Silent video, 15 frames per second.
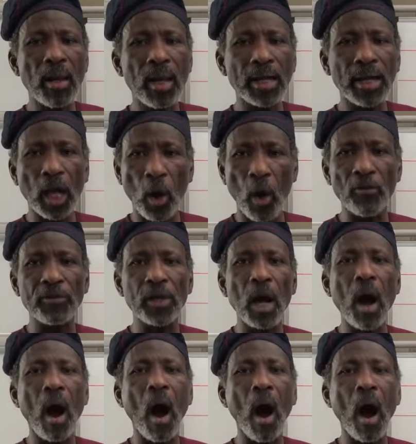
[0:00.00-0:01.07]
like a coffee,
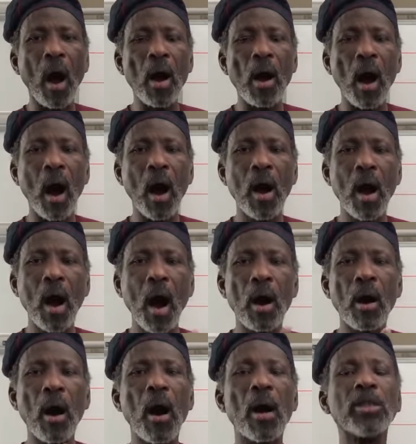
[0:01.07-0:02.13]
ka,
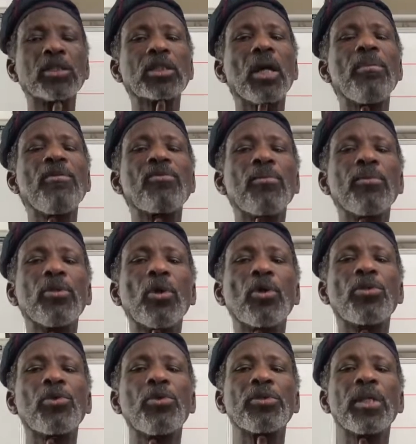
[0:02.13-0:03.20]
is coming from your
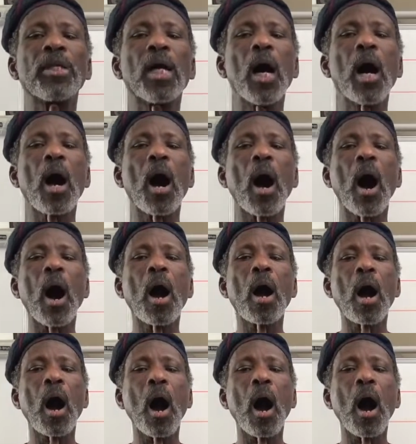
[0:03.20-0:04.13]
throat here. Ka,